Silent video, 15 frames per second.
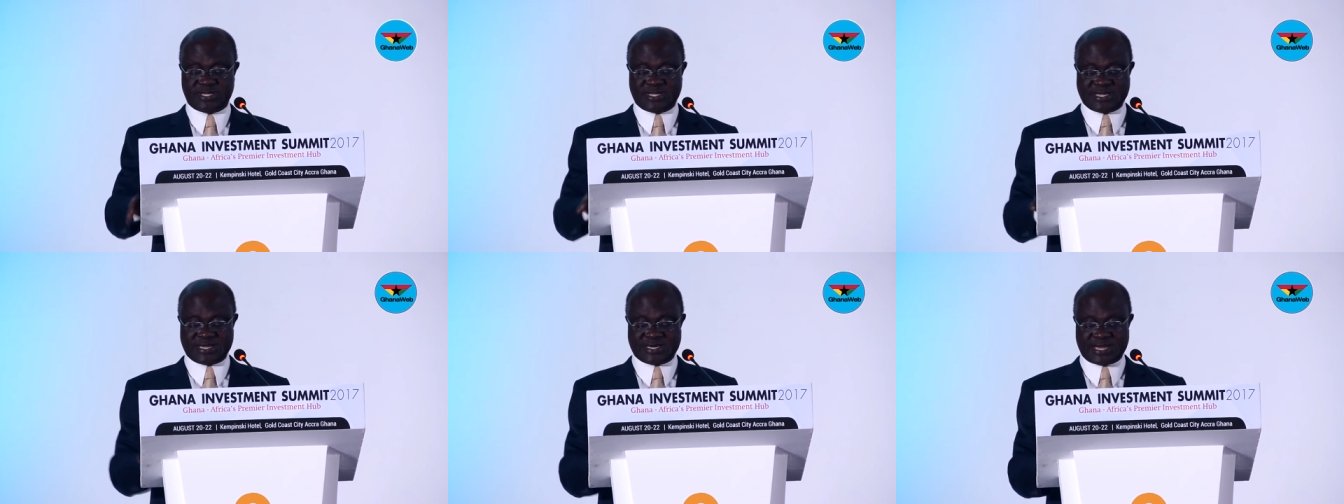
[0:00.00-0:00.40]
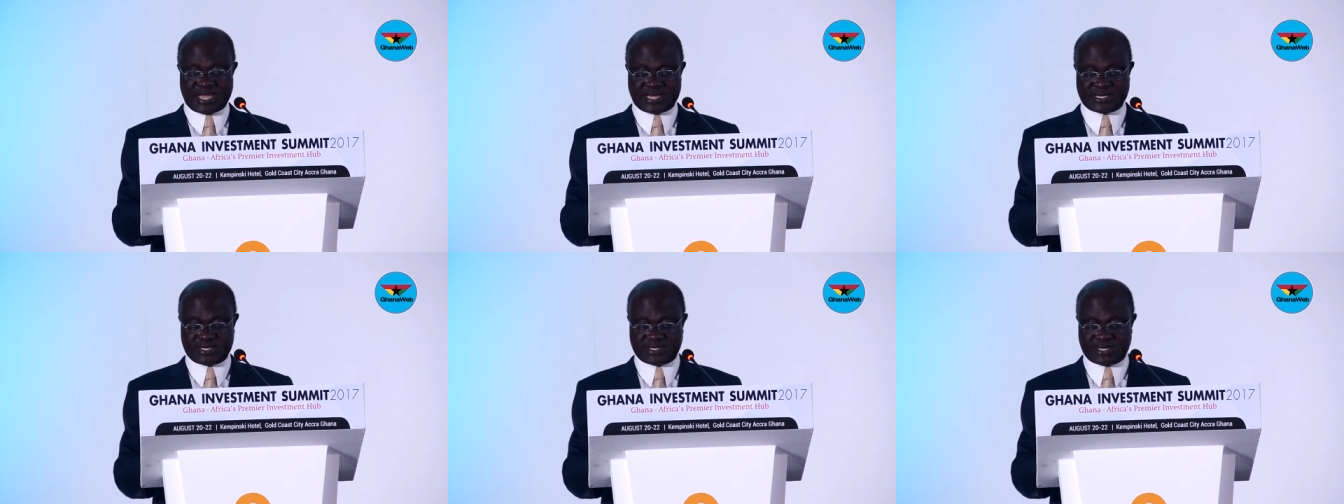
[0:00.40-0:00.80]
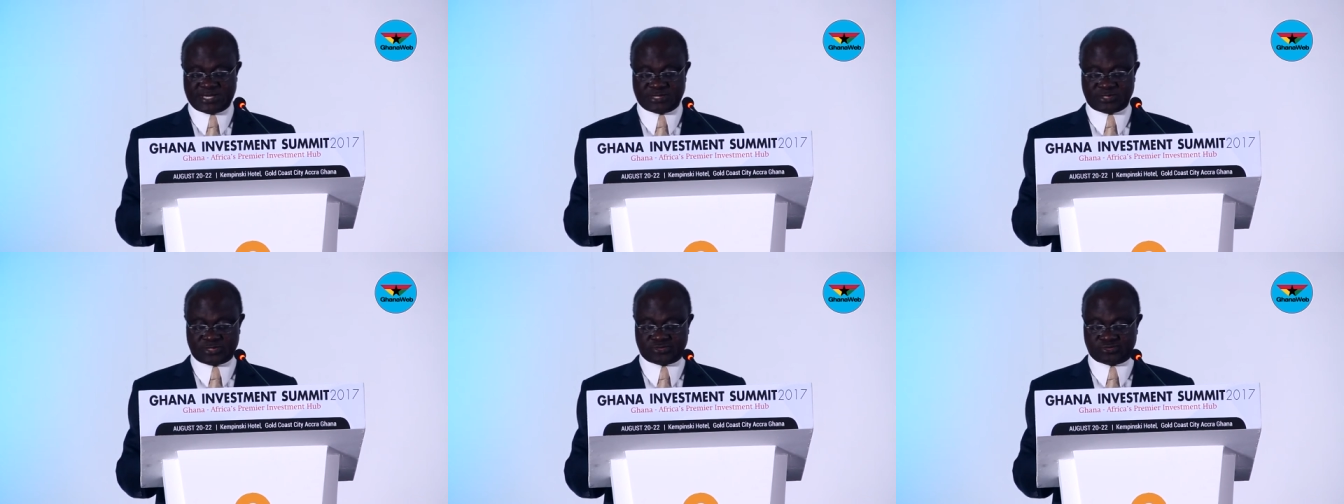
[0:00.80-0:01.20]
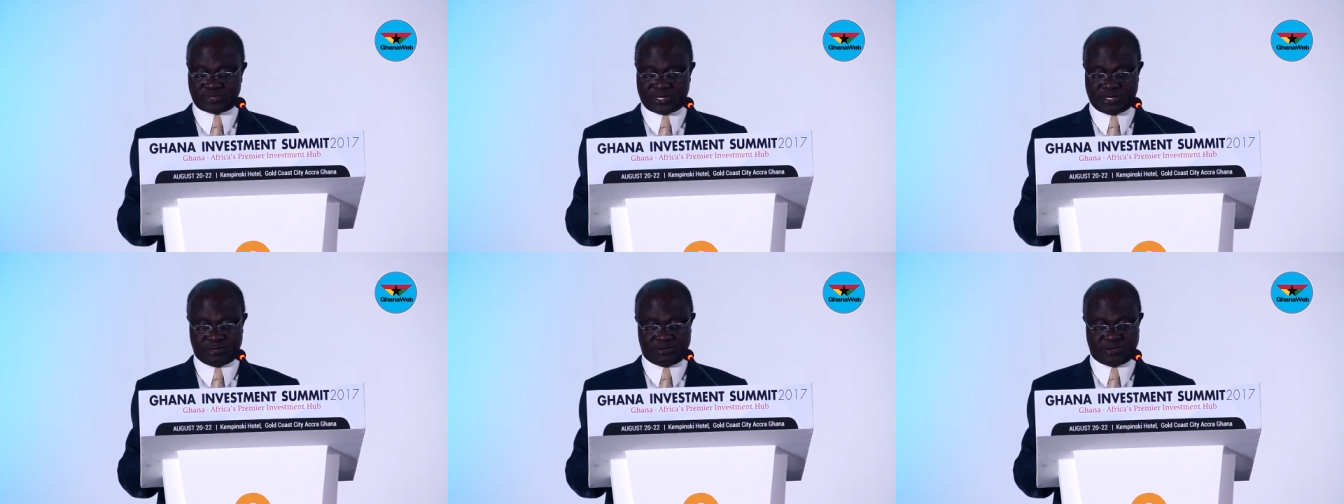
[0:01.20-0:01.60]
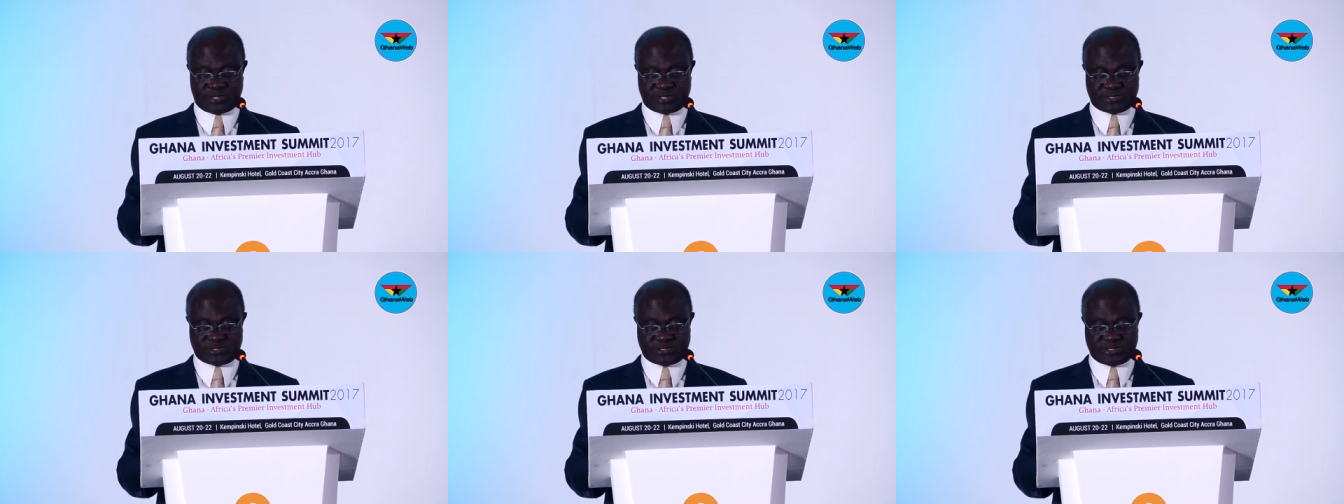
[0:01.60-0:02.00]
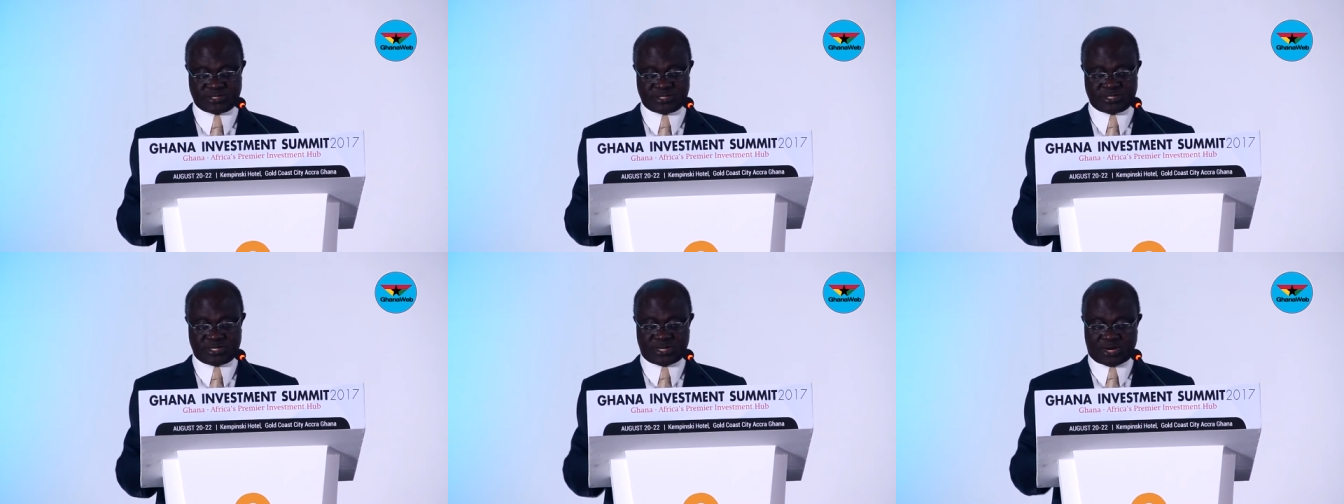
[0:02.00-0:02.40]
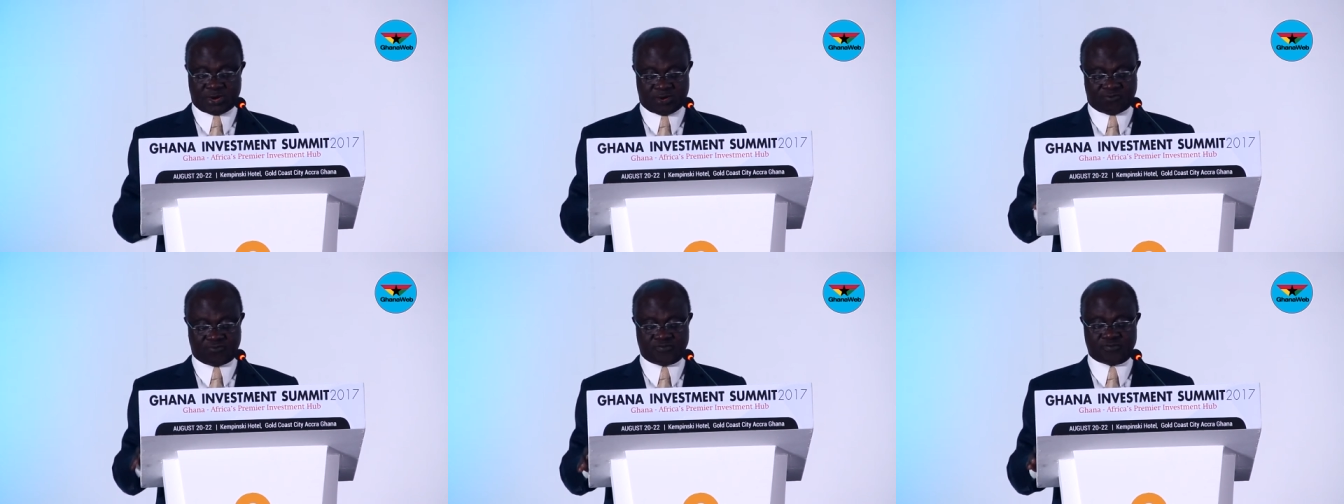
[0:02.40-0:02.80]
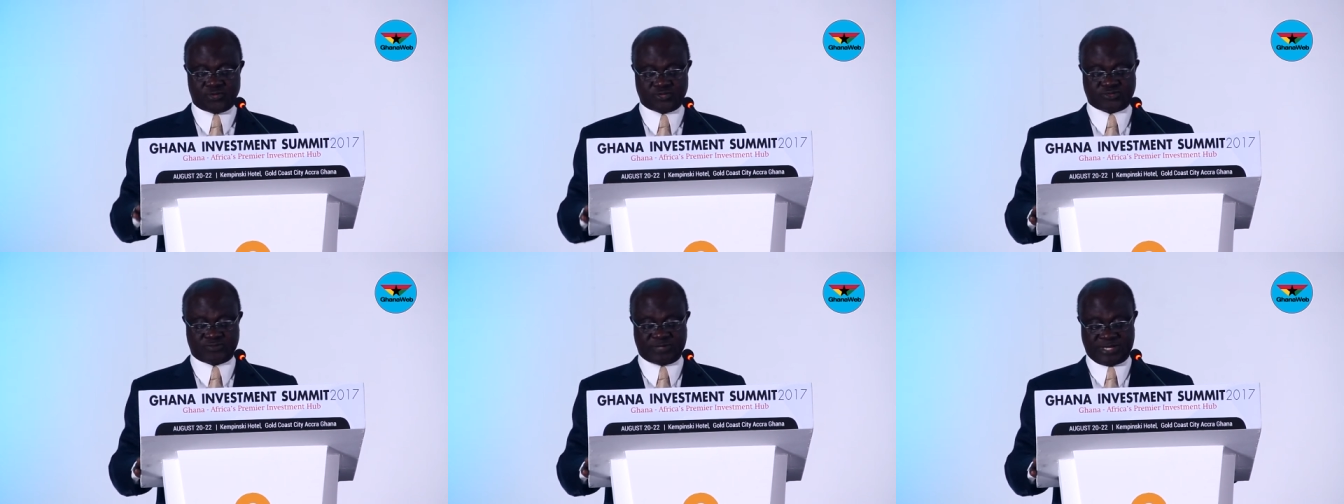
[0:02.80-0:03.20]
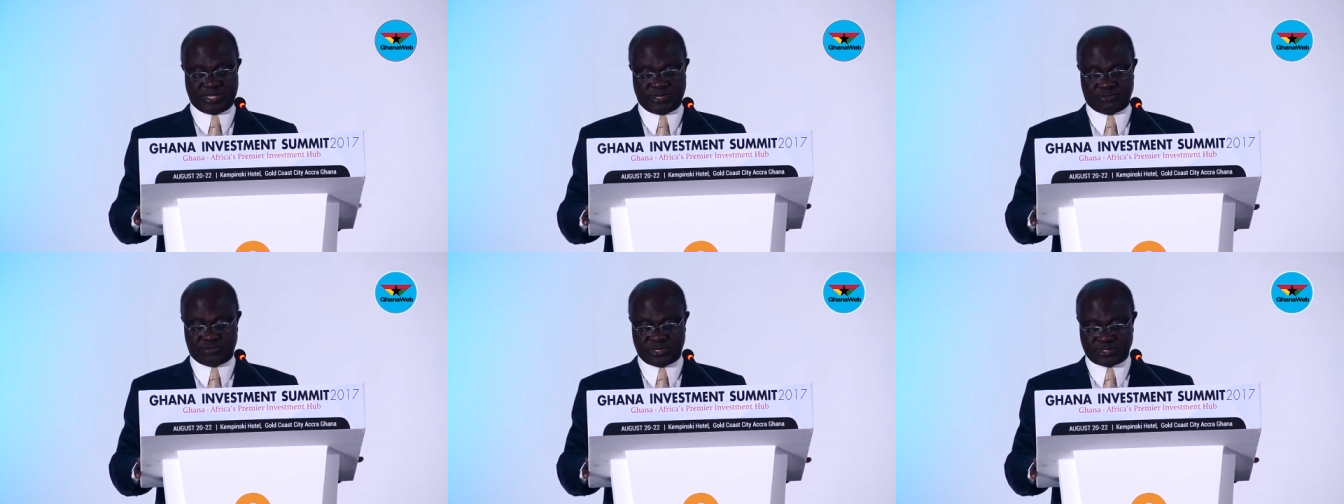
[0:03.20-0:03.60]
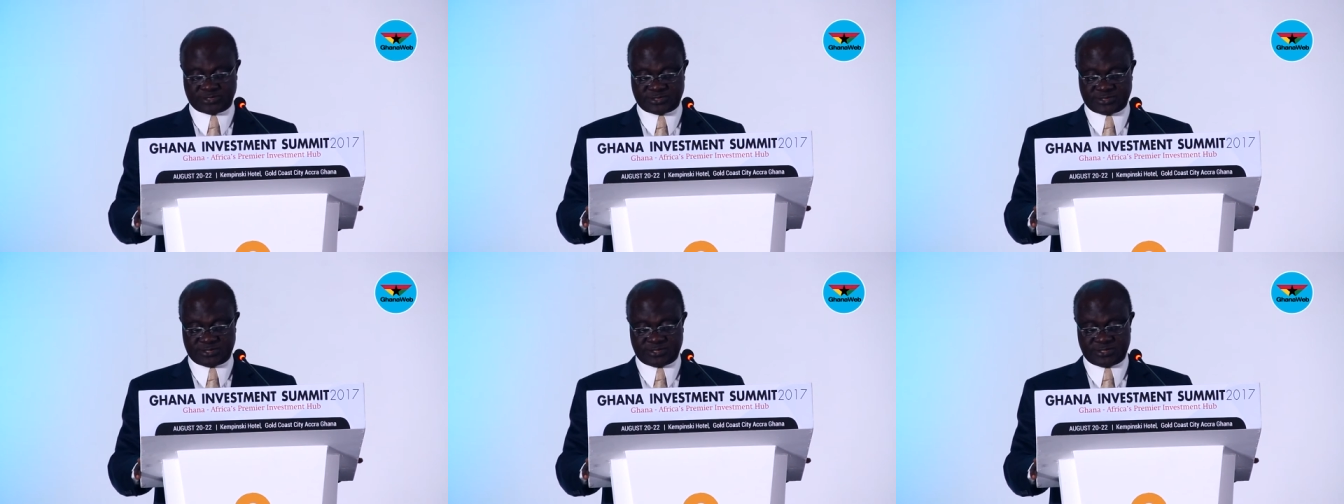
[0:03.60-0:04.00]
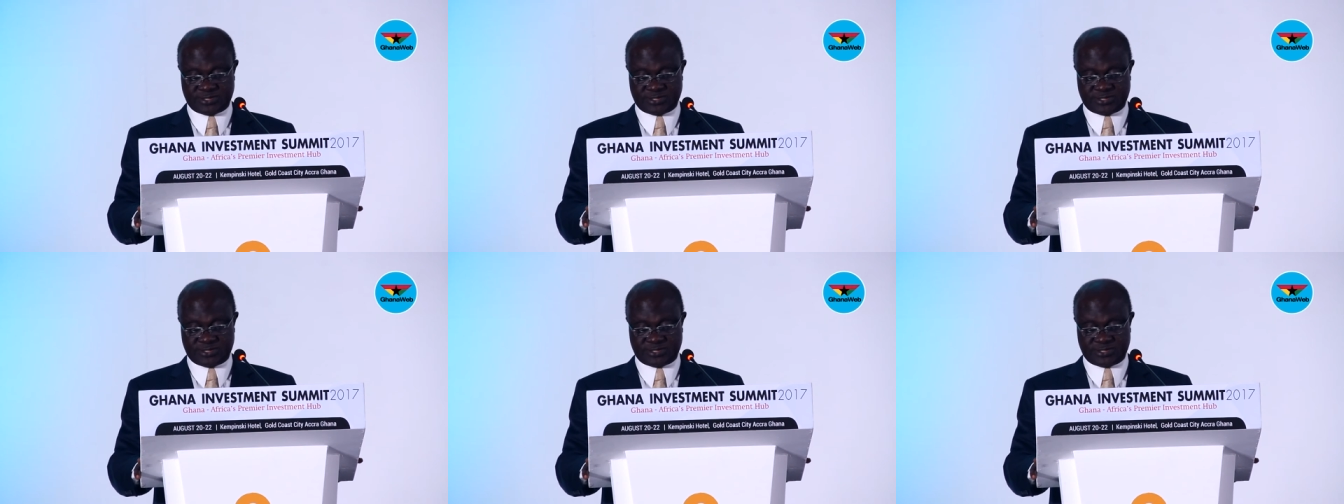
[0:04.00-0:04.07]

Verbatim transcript: ignited the industrial areas of most of the areas.